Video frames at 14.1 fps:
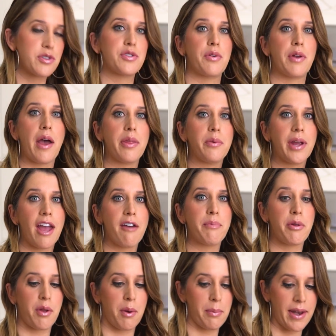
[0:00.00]
So now that we have
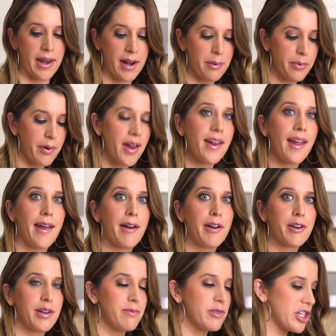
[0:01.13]
both our banana bread and our
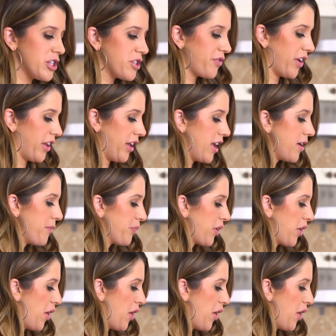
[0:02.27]
cream cheese filling,